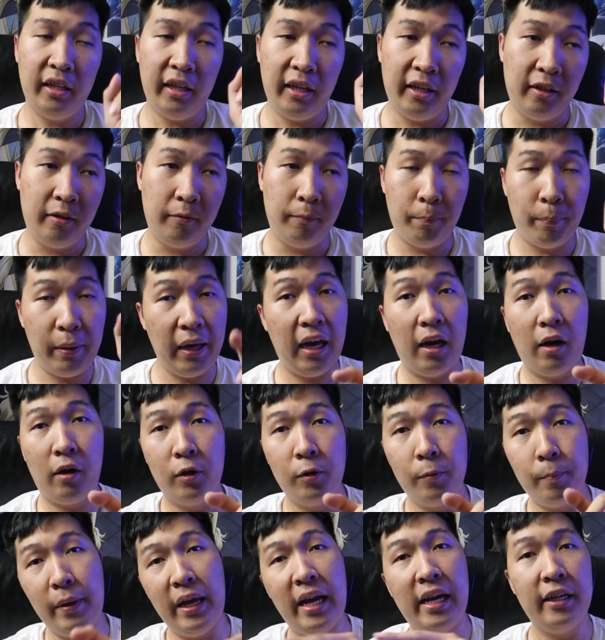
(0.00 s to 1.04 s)
and
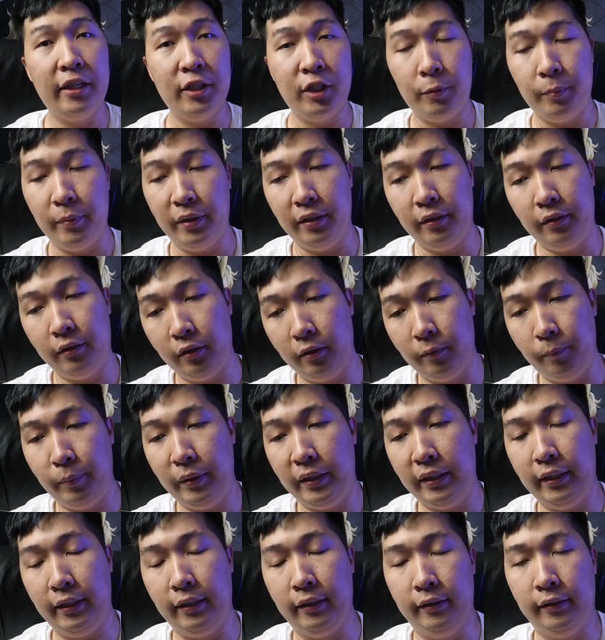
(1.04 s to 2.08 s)
power management,
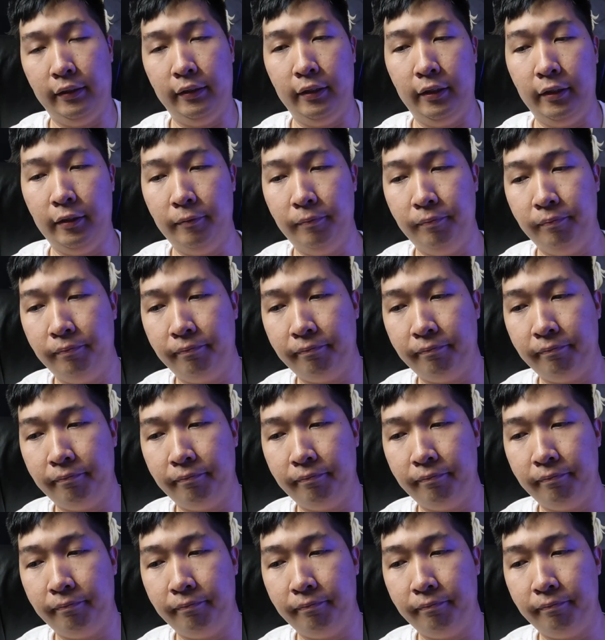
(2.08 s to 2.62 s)
because on